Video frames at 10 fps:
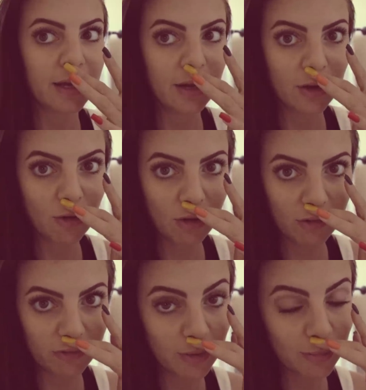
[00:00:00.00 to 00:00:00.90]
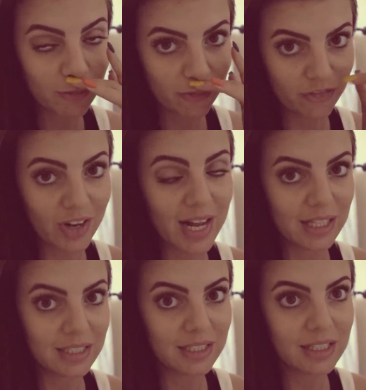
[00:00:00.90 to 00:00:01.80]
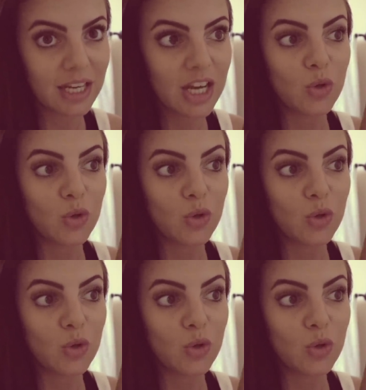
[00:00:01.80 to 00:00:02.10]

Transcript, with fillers: got a call from a friend